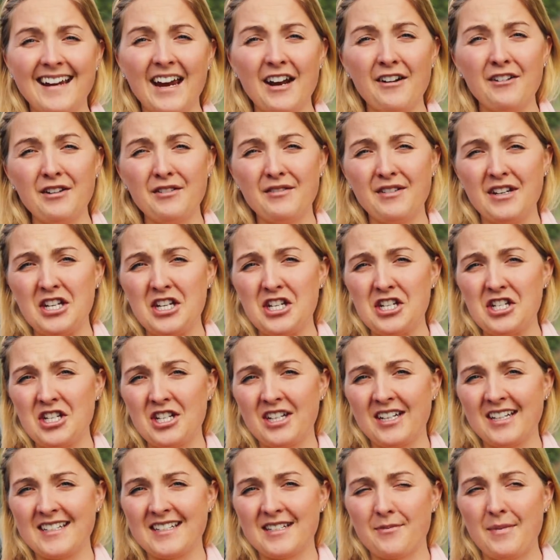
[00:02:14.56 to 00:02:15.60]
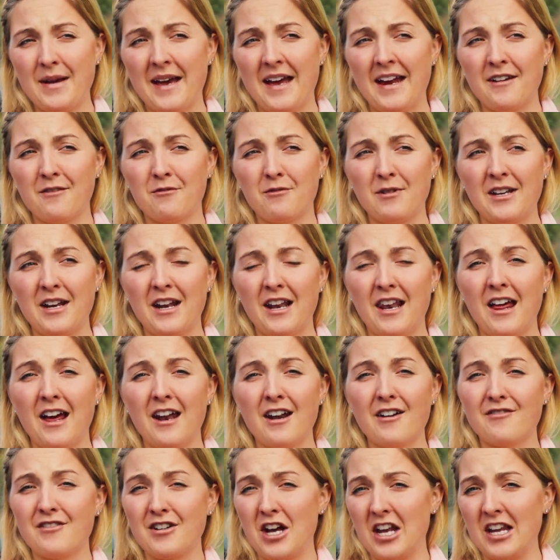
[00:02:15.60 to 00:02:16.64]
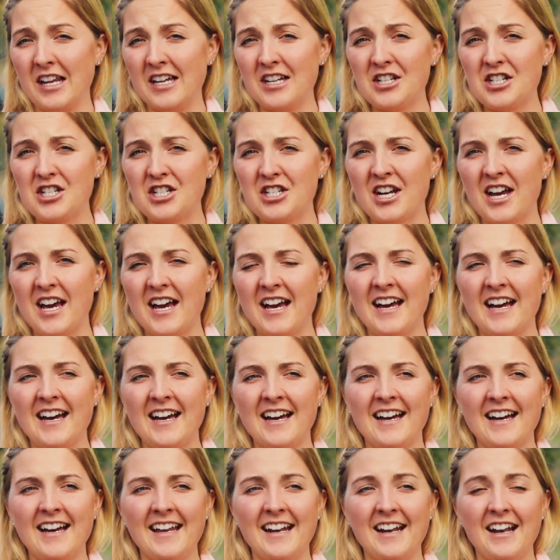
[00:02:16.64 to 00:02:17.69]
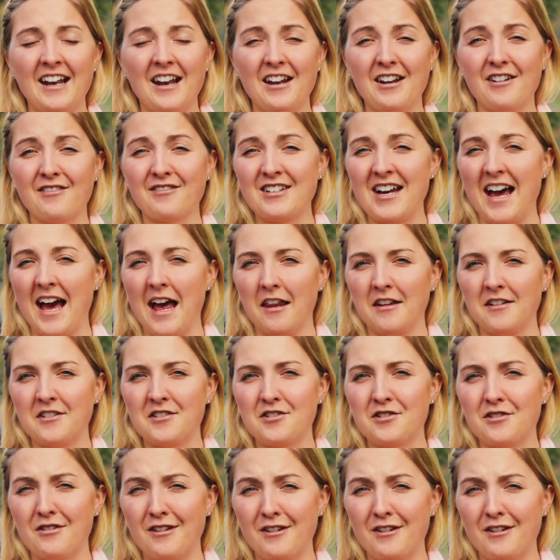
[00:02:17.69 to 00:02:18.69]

Gary Vaynerchuk is a man with a lot of knowledge and a lot of talent to